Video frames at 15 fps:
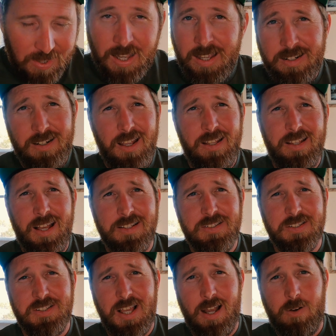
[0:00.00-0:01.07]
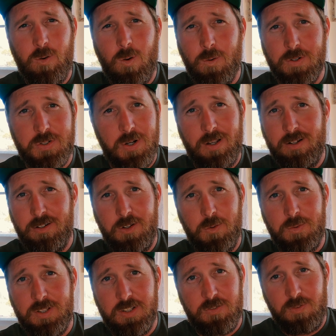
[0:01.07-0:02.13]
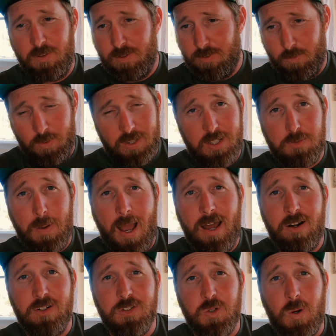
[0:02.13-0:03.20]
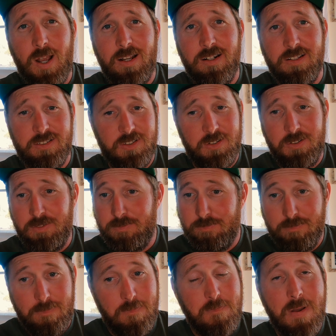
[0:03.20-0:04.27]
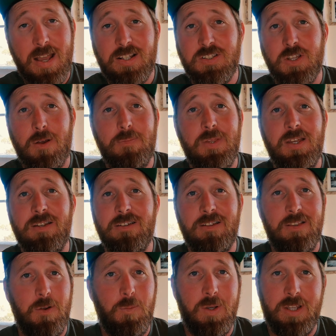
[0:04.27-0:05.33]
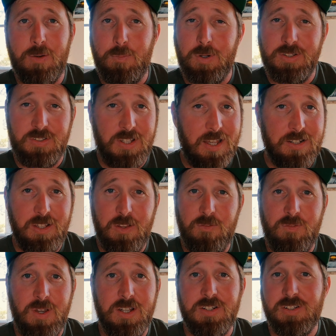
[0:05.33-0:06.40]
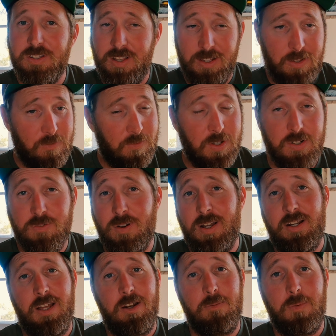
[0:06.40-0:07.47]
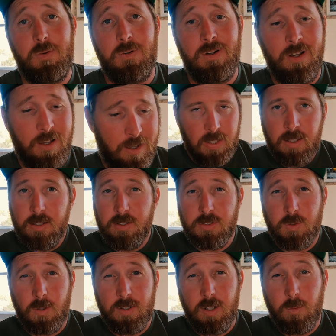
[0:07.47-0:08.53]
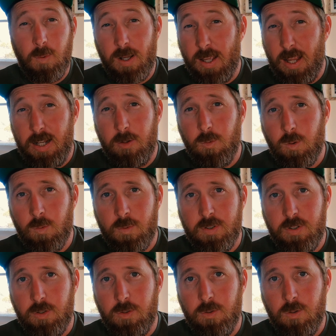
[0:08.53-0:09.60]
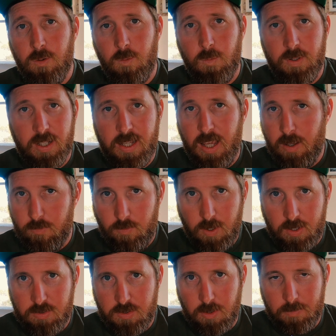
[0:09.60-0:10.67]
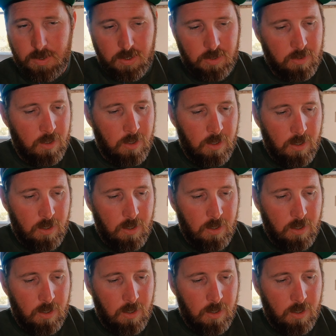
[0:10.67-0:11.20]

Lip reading: and that's exactly what we're trying to do with these patterns, right? Is to make something that we can present to the fish that the fish find edible. So I did what anyone would do when they can't find something.